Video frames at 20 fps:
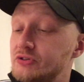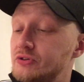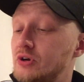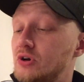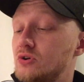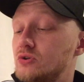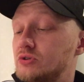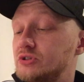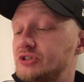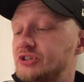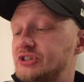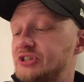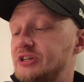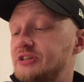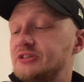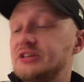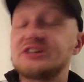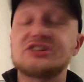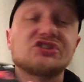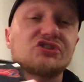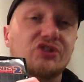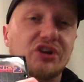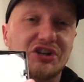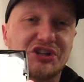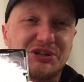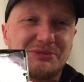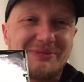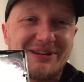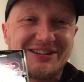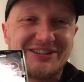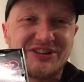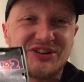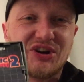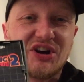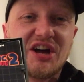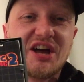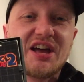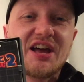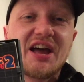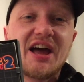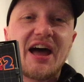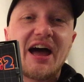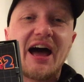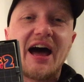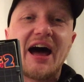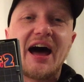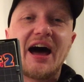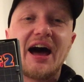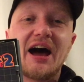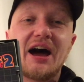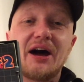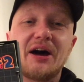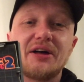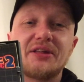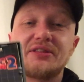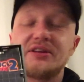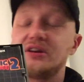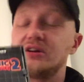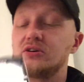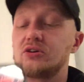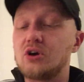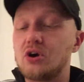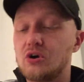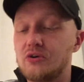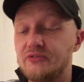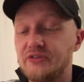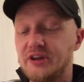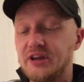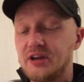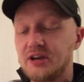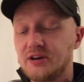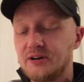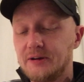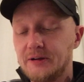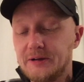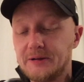No, this is instruction manual. The logo over here.